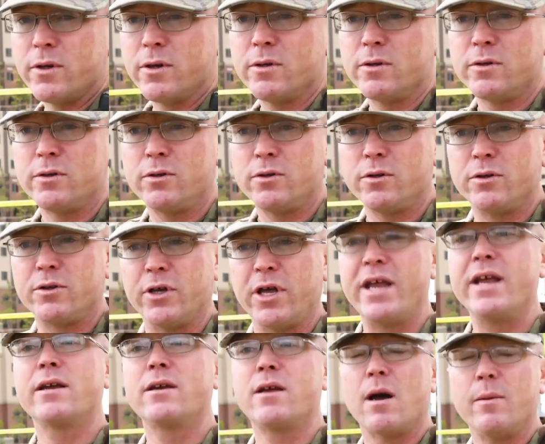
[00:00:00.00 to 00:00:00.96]
the,
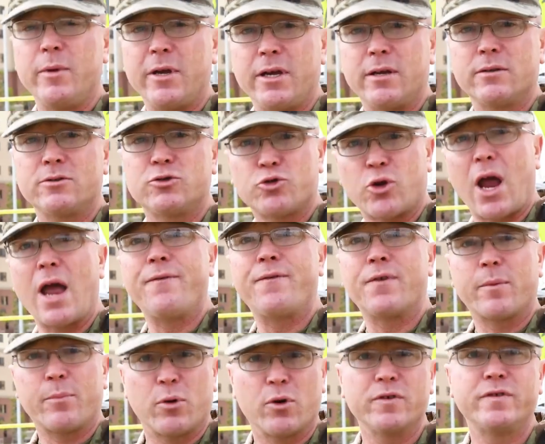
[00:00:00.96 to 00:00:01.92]
the incoming
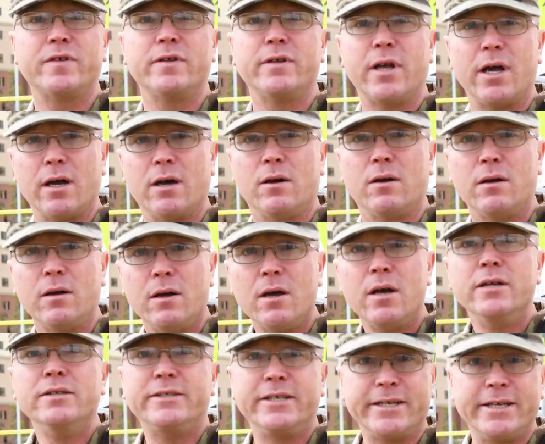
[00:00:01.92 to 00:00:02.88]
traffic personnel
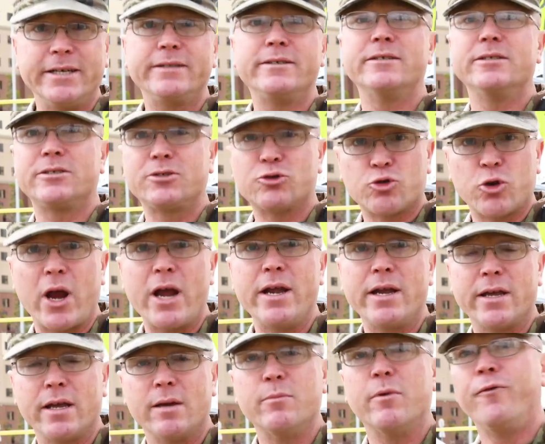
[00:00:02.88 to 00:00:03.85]
to get this
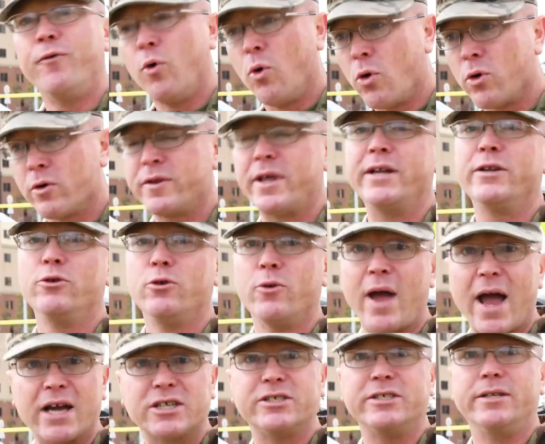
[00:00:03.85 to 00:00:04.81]
training in before they
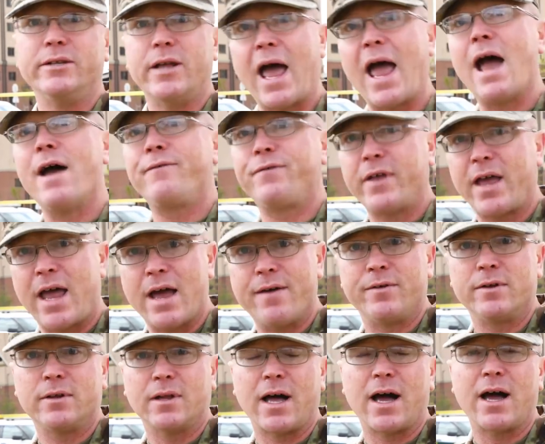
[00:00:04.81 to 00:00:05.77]
do actually have to have it